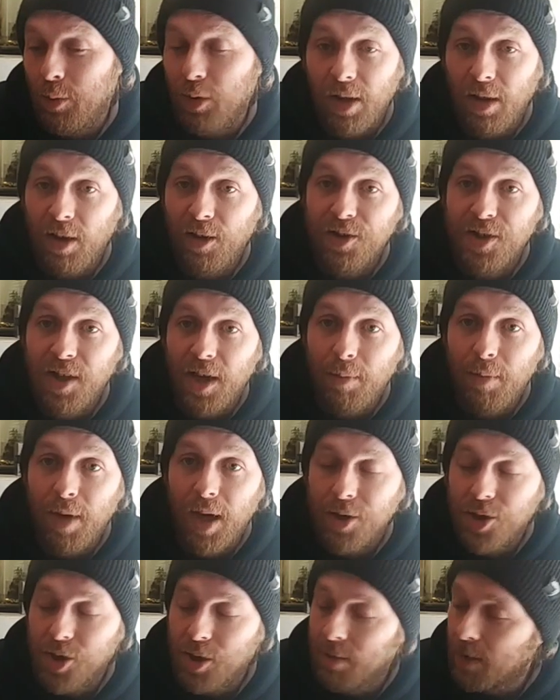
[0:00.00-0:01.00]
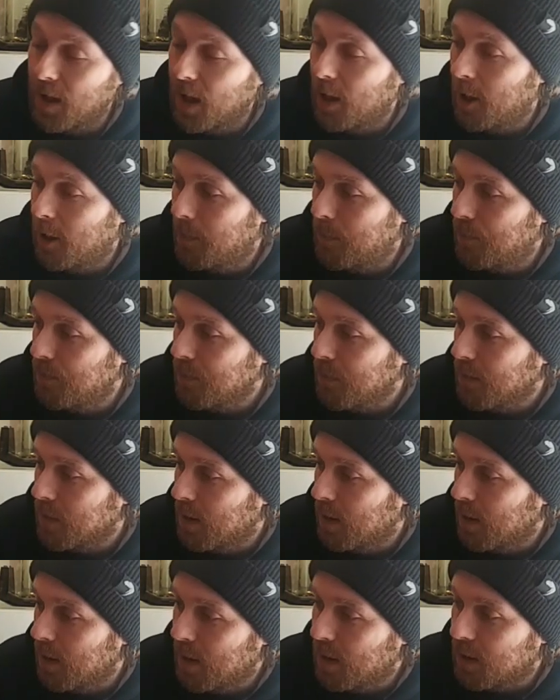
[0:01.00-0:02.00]
have lost that match.
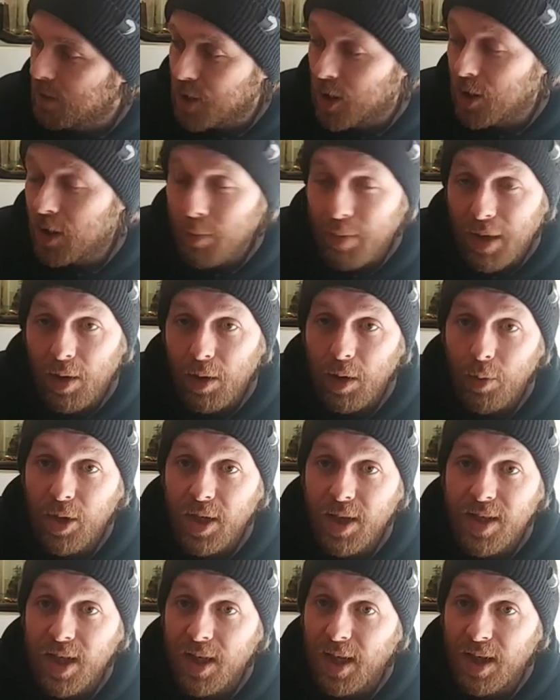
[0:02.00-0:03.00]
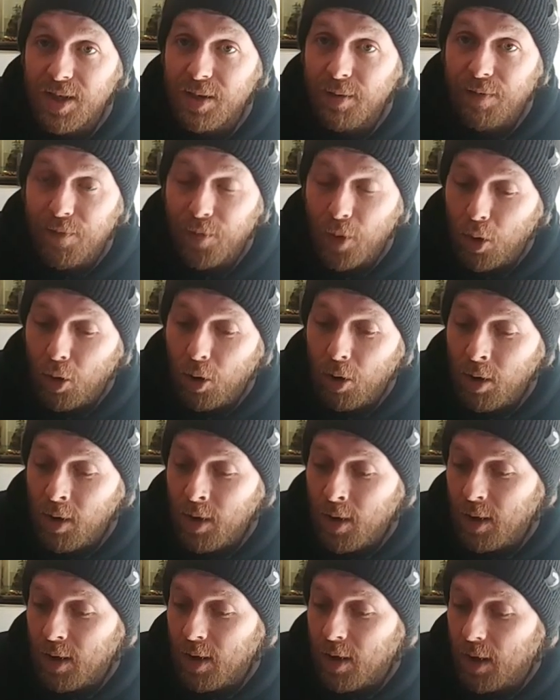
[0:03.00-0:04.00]
Talking about Louise, he gets a 4,
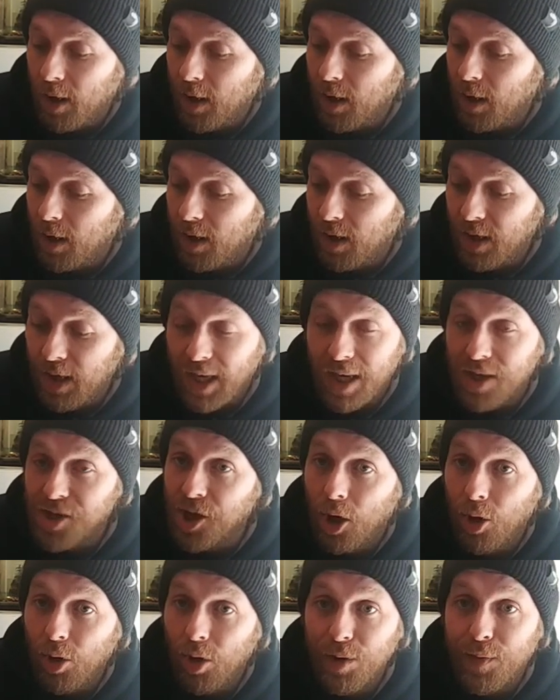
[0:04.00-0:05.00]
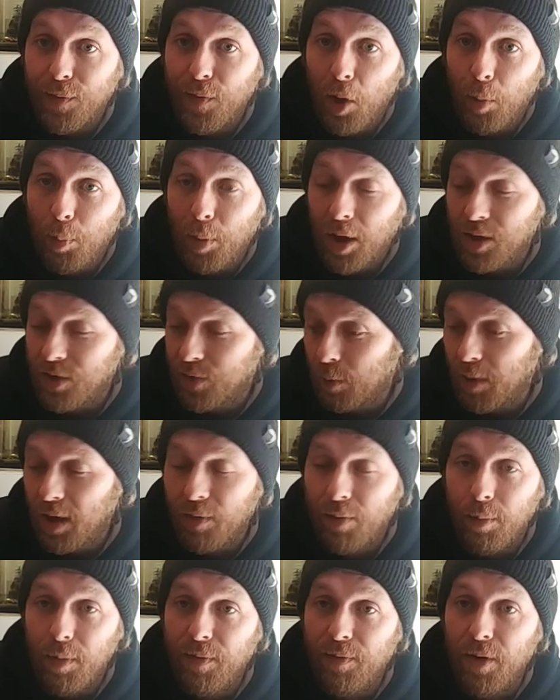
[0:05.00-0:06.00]
and he gets all those 4 points from me
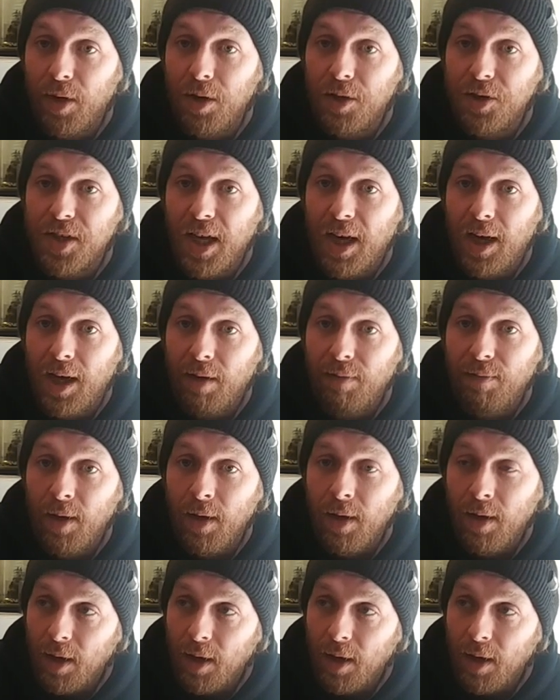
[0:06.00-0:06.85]
from the first half.